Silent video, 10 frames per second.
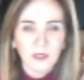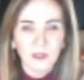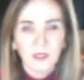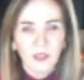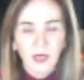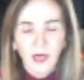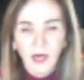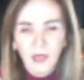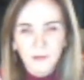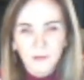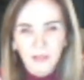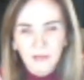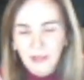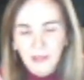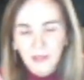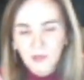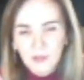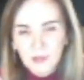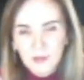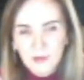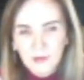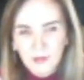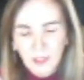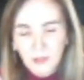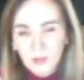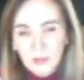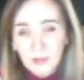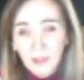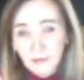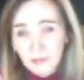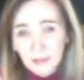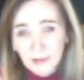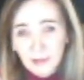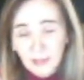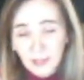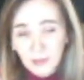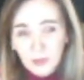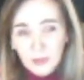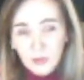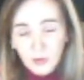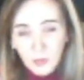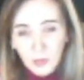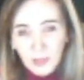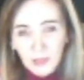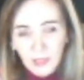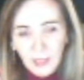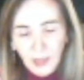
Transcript: And I think I just love it, and I just enjoy it.